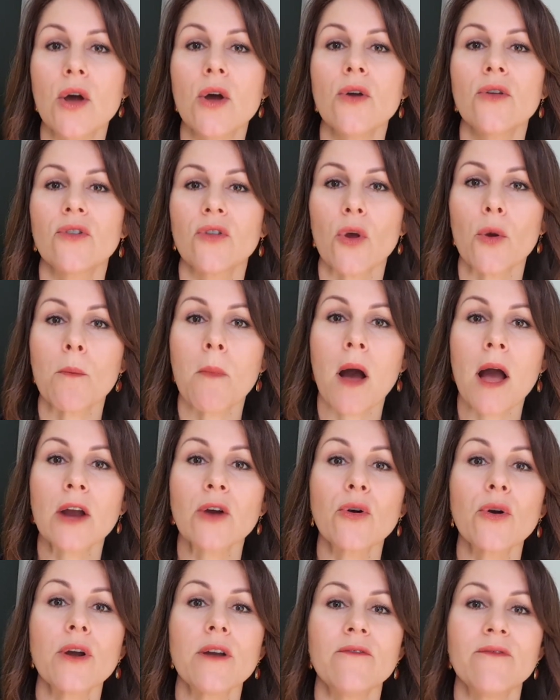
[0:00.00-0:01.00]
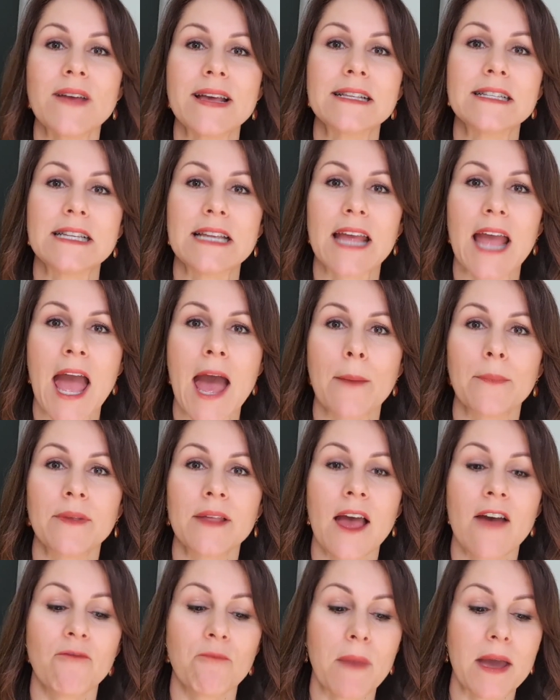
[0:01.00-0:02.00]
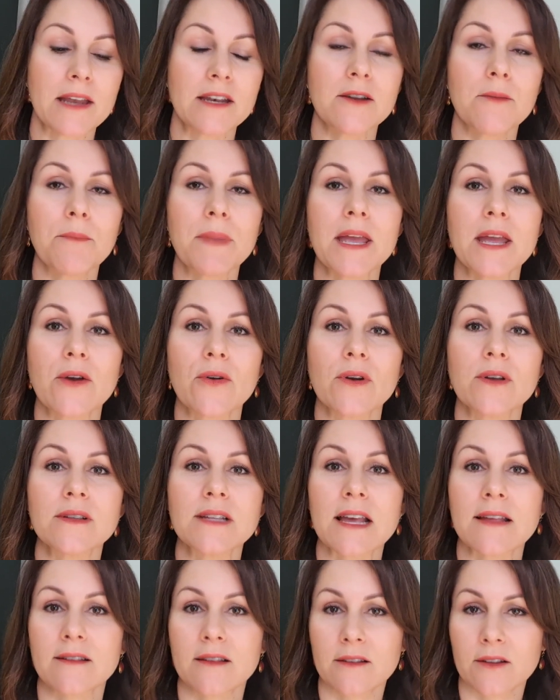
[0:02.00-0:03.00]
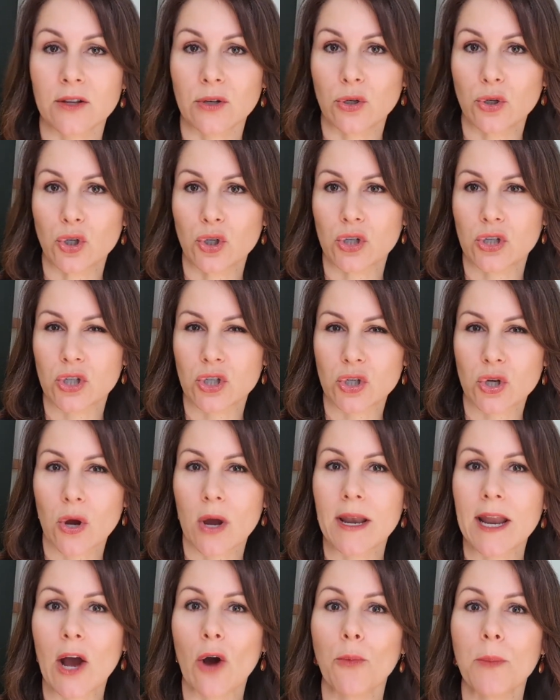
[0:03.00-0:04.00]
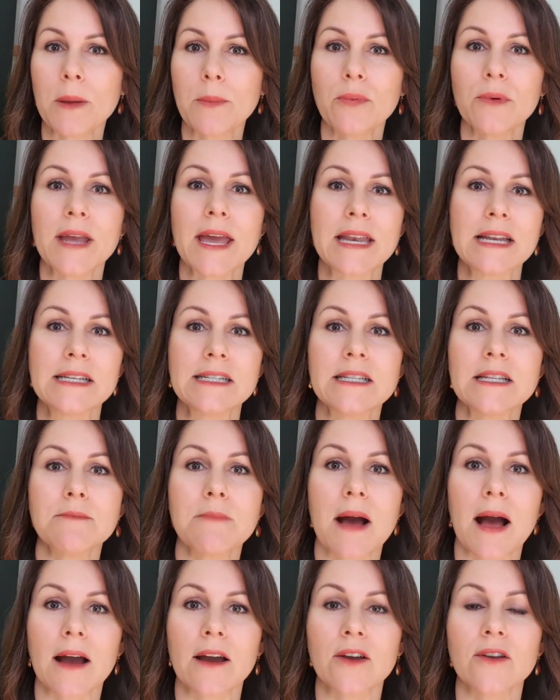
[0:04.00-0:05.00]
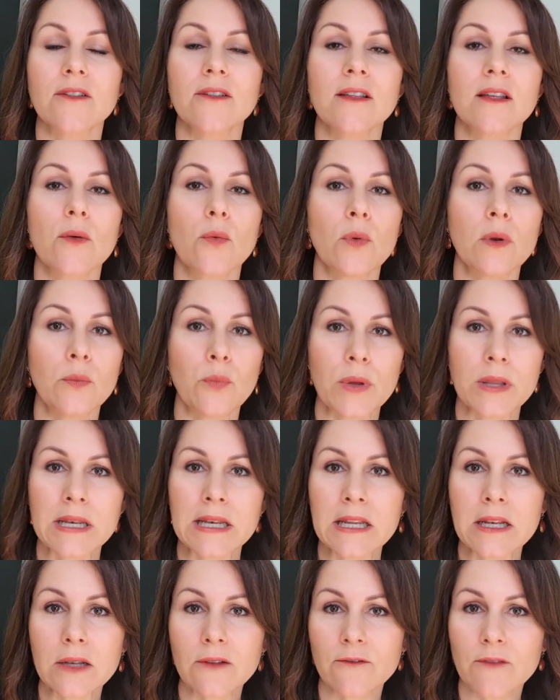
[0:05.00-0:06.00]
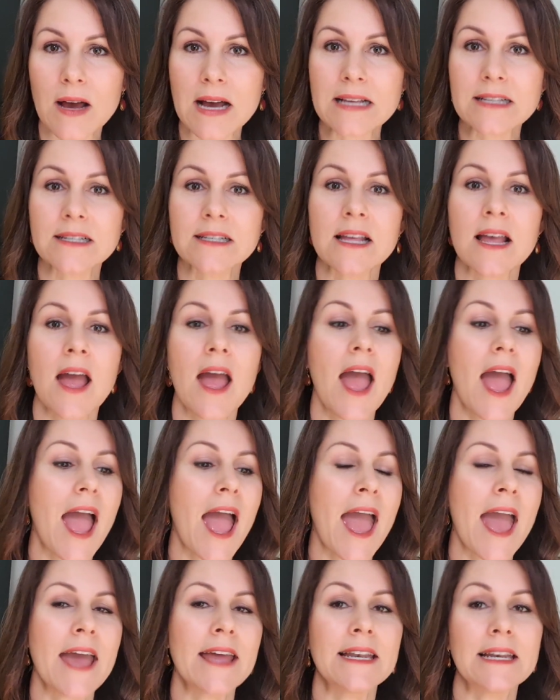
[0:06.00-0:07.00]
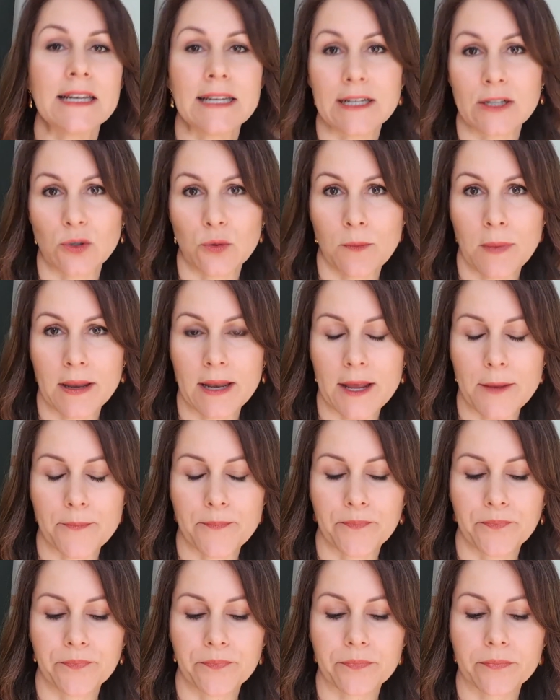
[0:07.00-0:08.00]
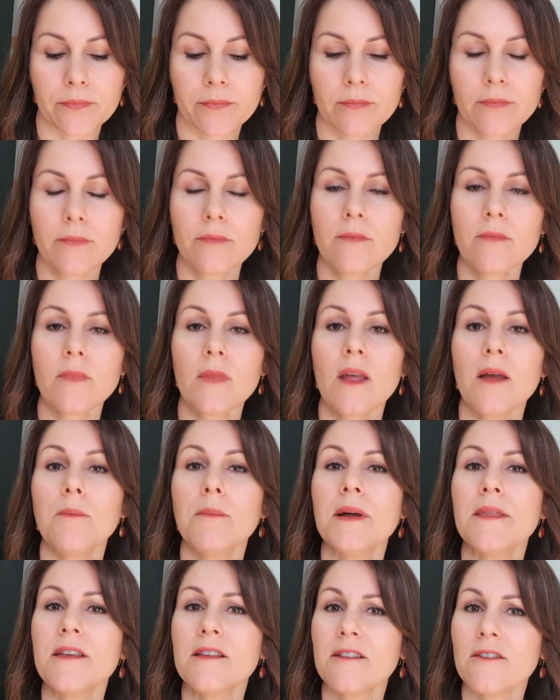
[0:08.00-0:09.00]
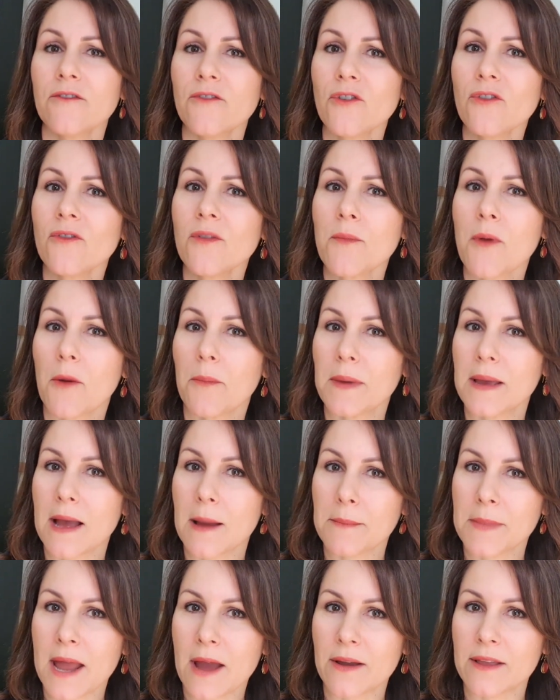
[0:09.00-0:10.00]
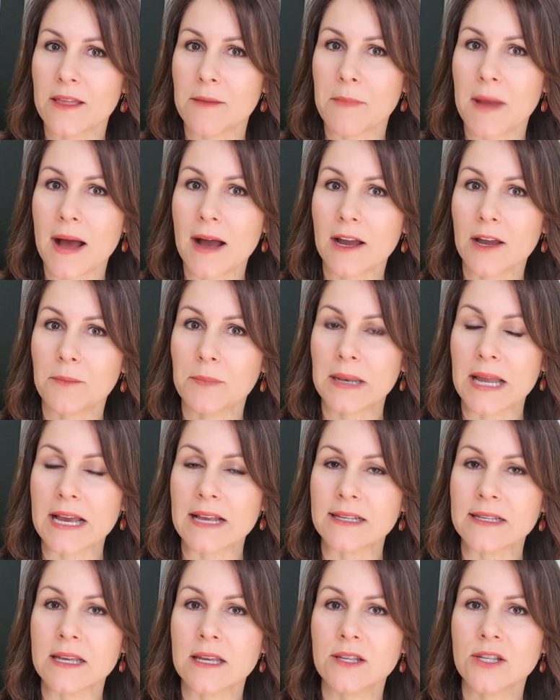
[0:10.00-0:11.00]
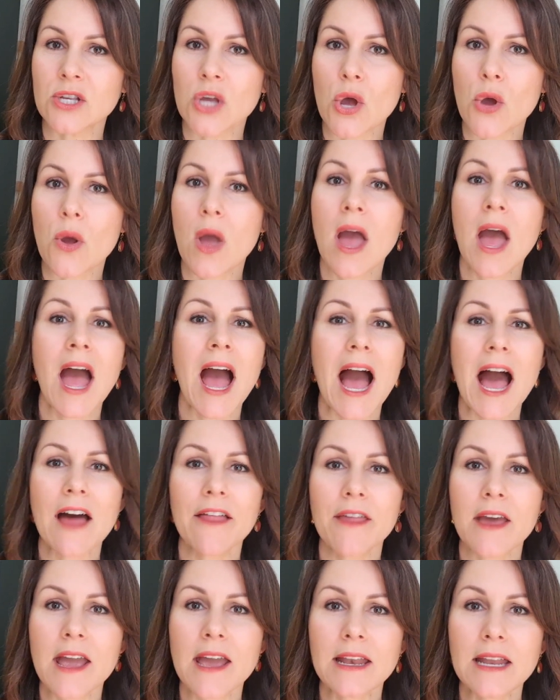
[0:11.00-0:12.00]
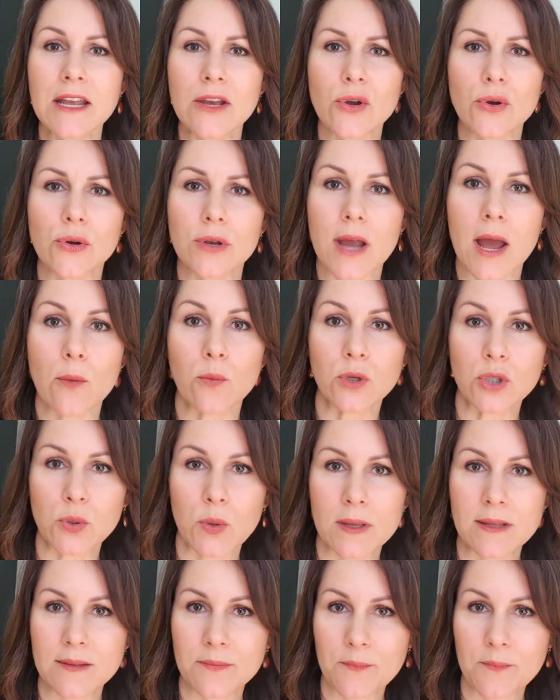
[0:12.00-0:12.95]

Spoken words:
So micro investing apps have made an appearance as a solution to try and help people get into the markets with little fuss and little money. But there's a few of them popping up now in the marketplace. So are they any good, and which one's